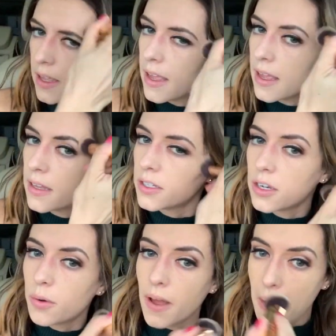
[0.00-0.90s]
And you
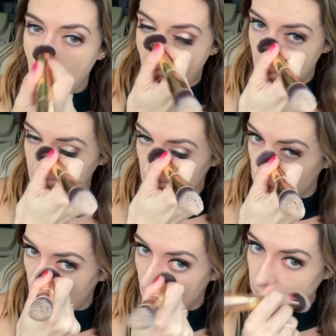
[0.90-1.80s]
know what? I
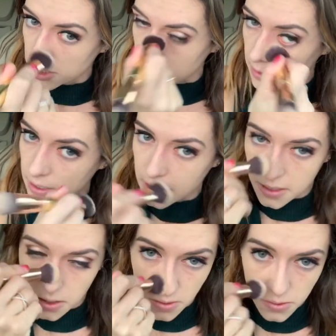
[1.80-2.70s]
am actually
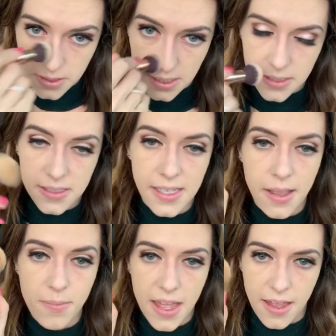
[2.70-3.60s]
gonna use the same